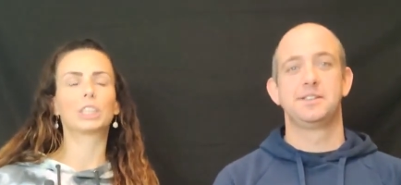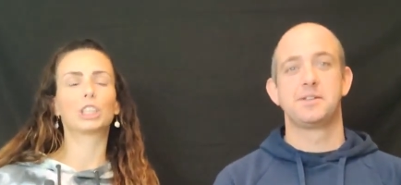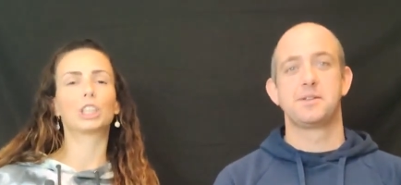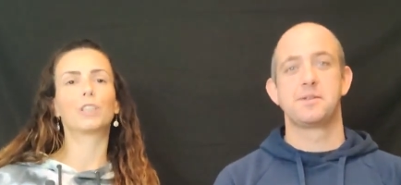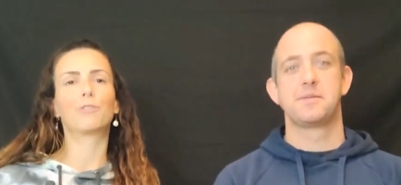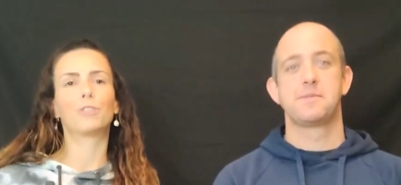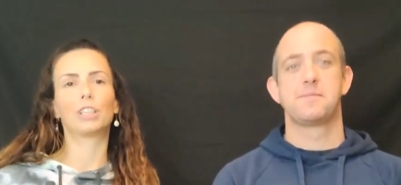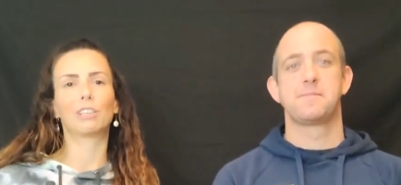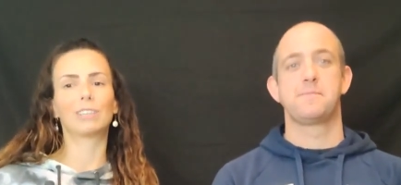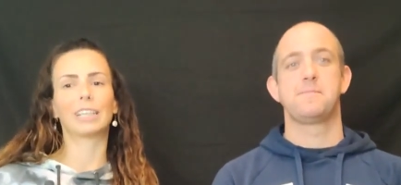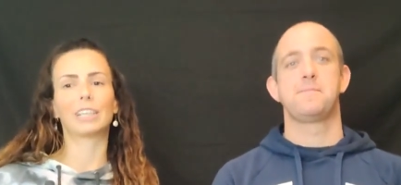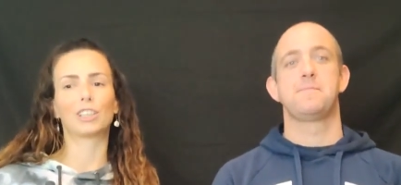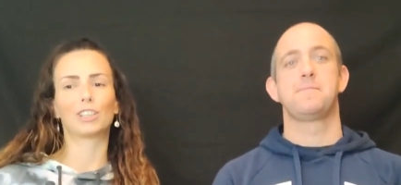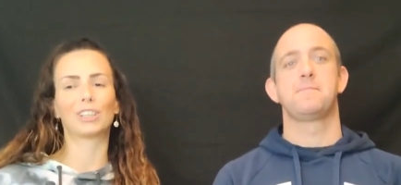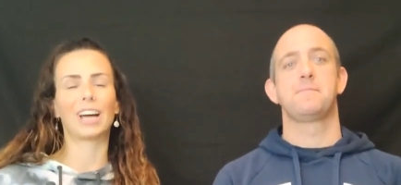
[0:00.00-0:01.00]
Speaker 1: because you're going to feel
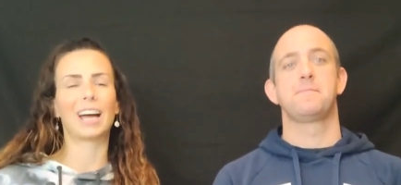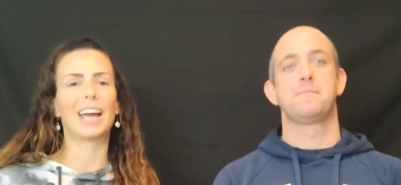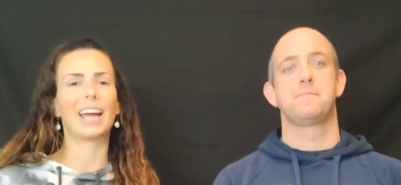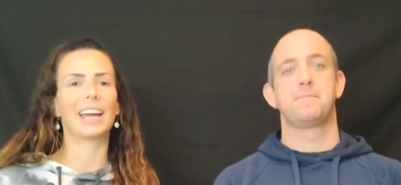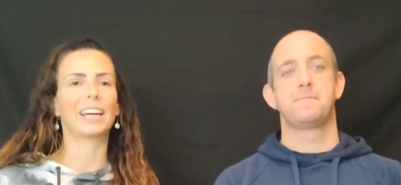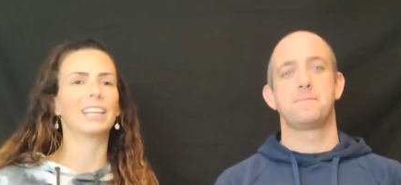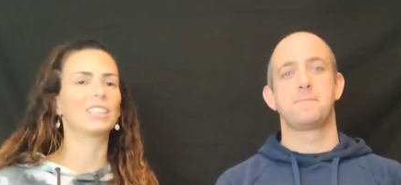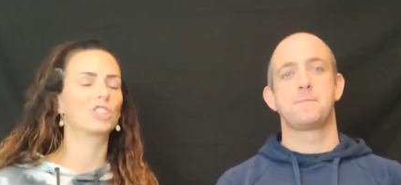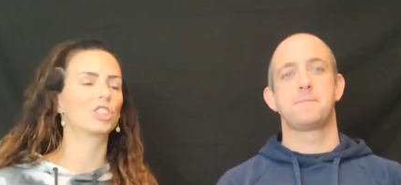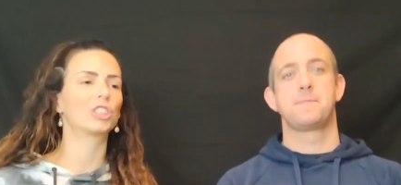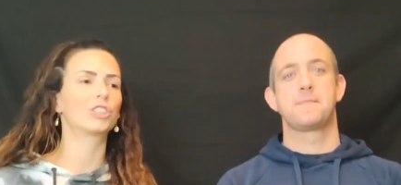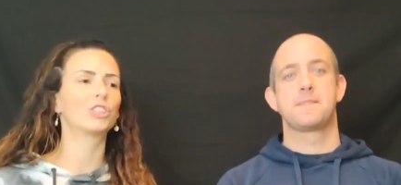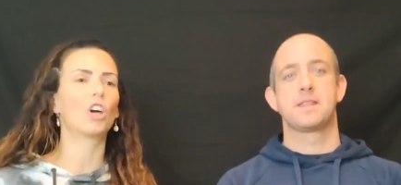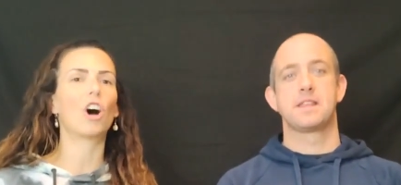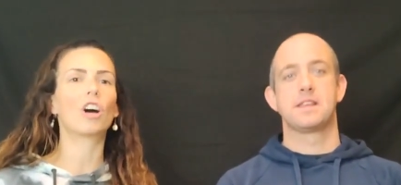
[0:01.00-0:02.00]
like you're lying and it's
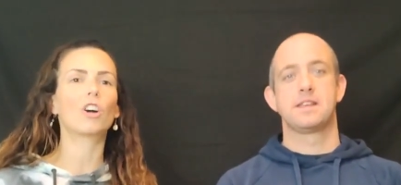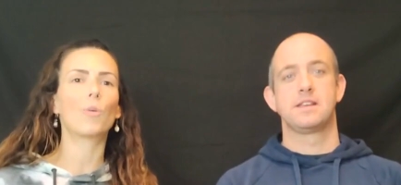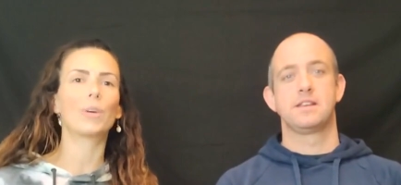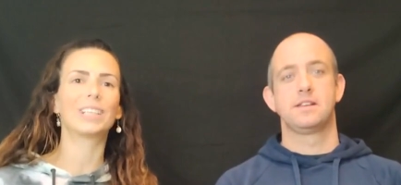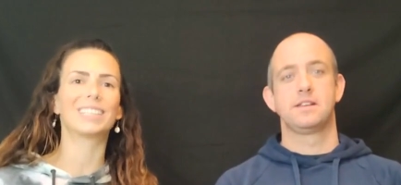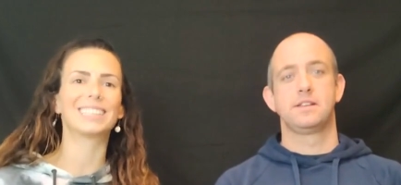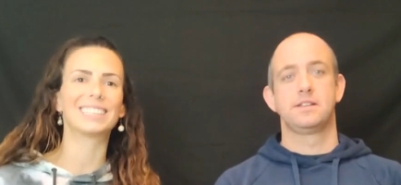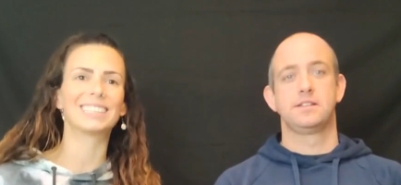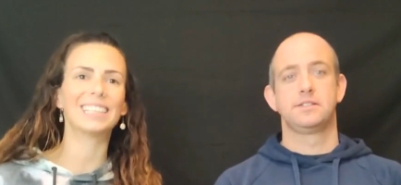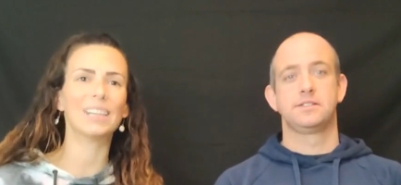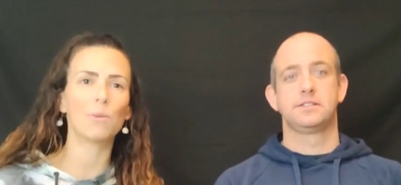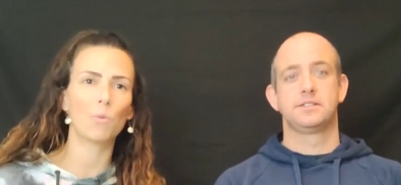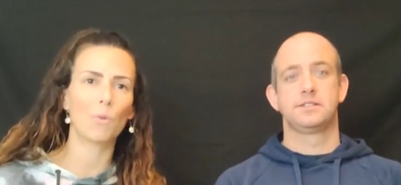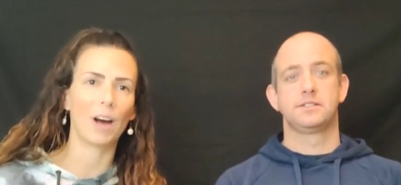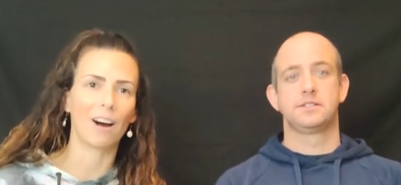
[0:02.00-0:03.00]
just not going to
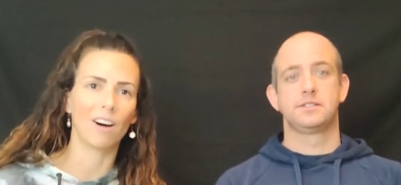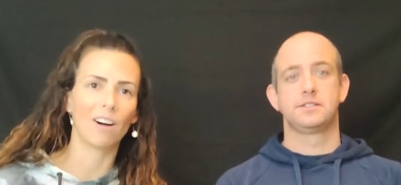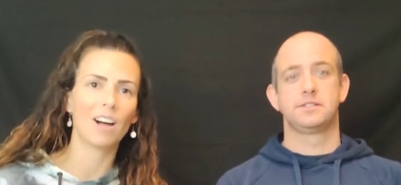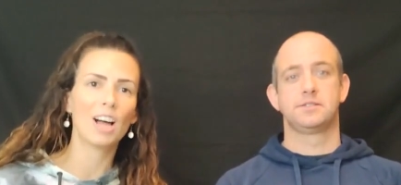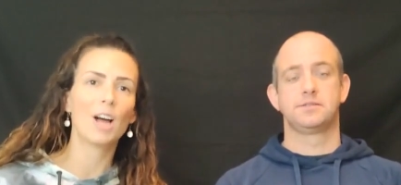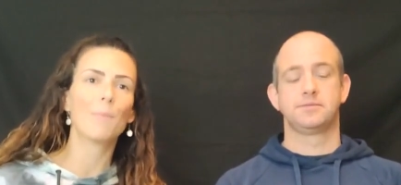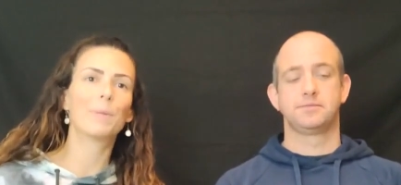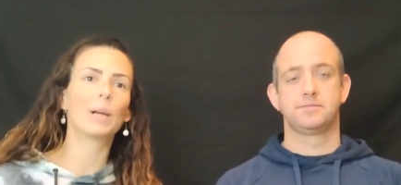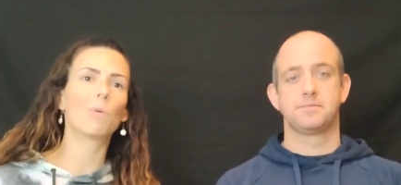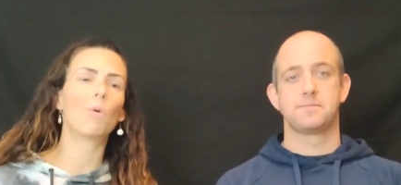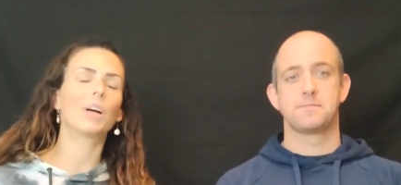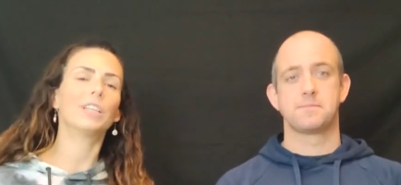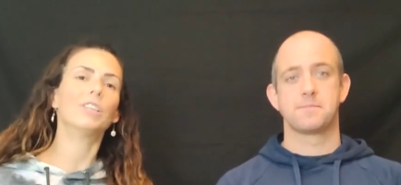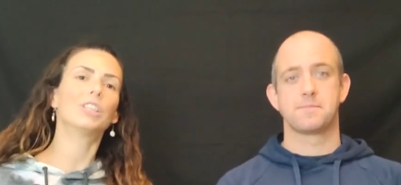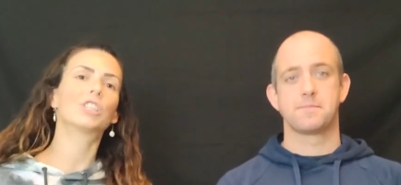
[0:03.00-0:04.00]
sit well. But I
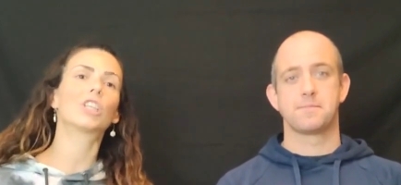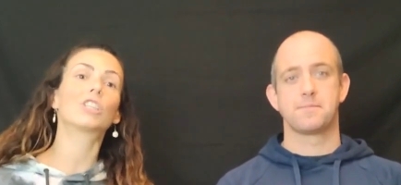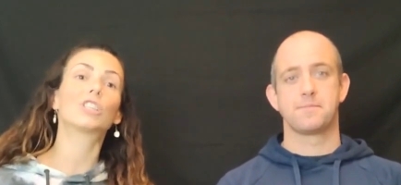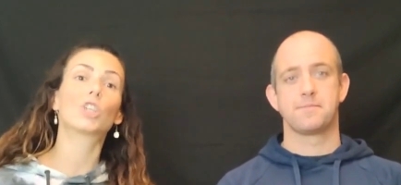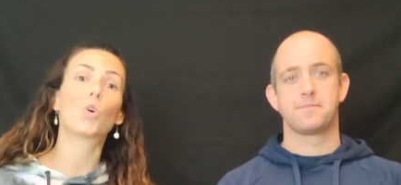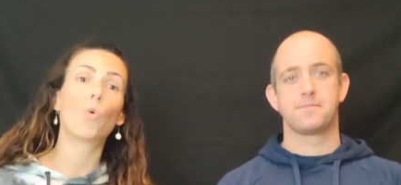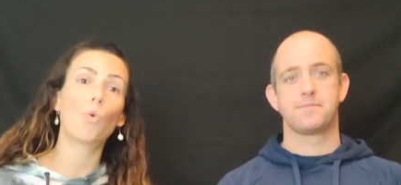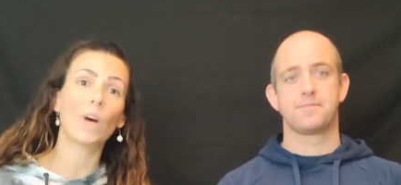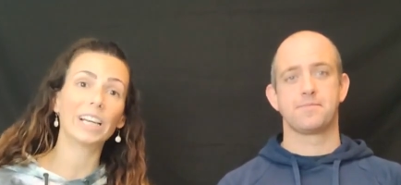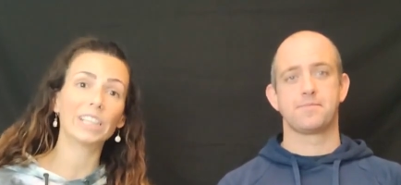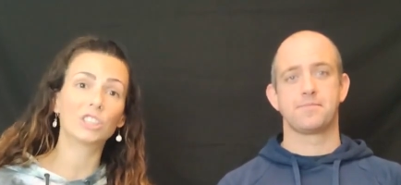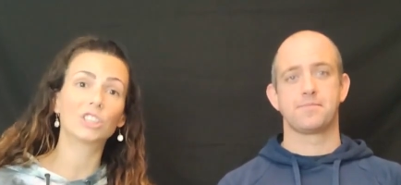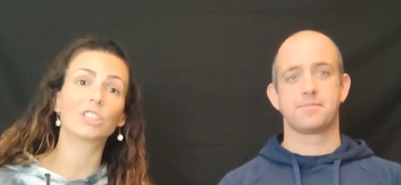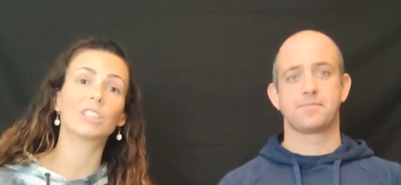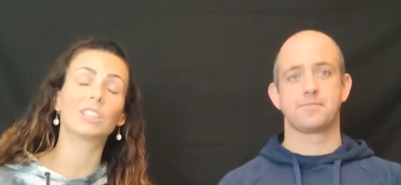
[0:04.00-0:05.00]
want you to start to
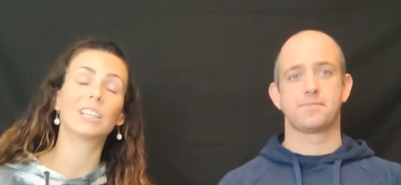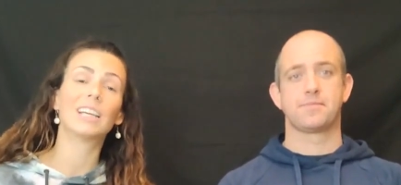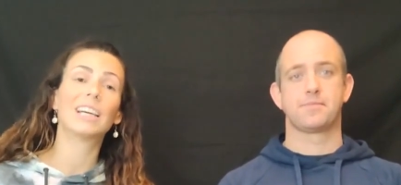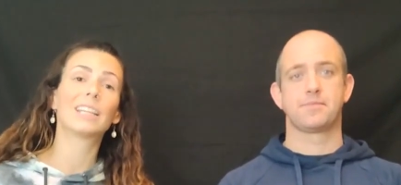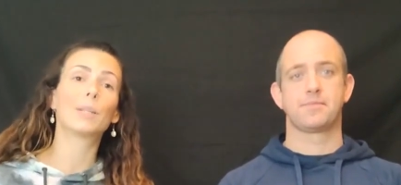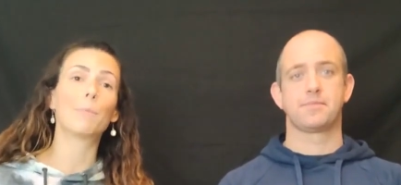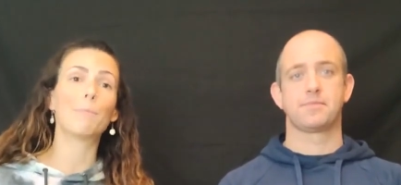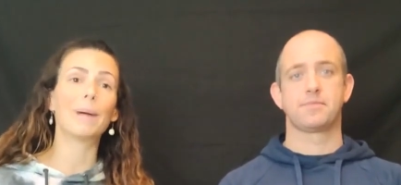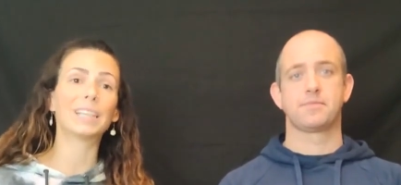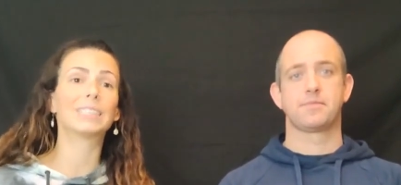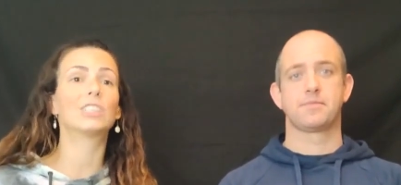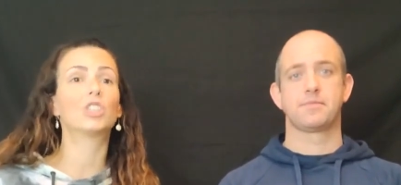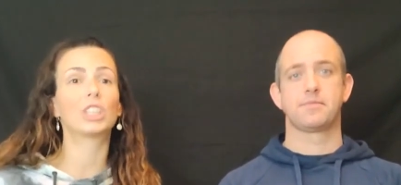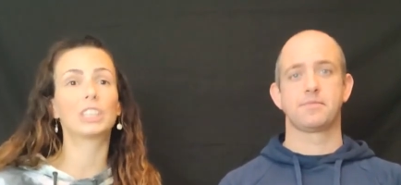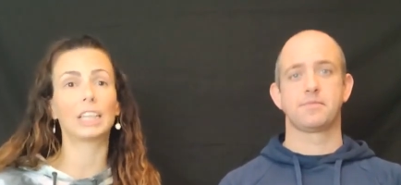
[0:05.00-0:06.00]
question the
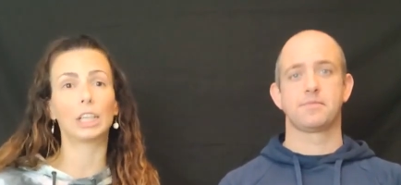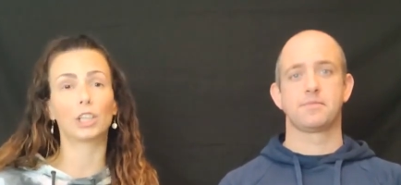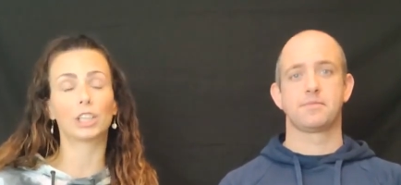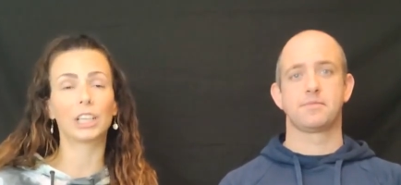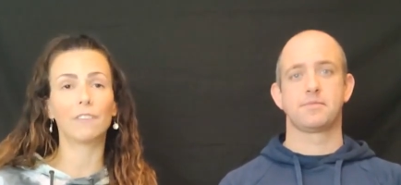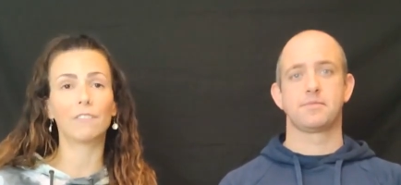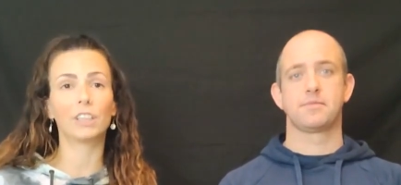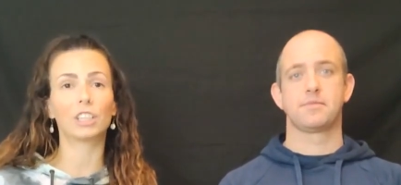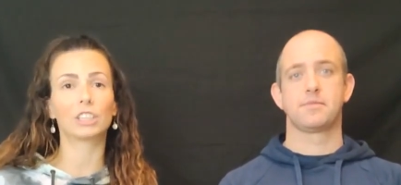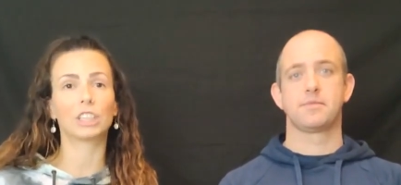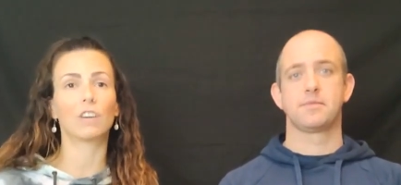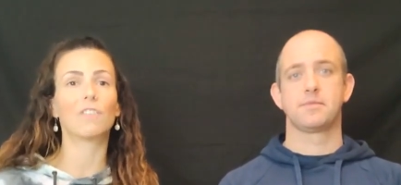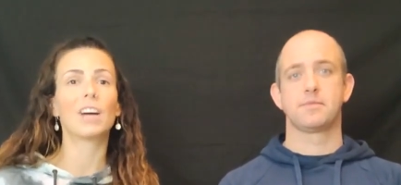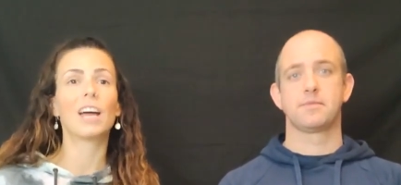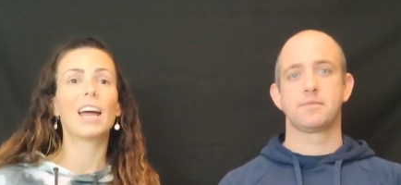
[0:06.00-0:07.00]
messaging that you're giving
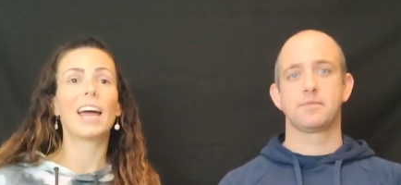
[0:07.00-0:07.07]
yourself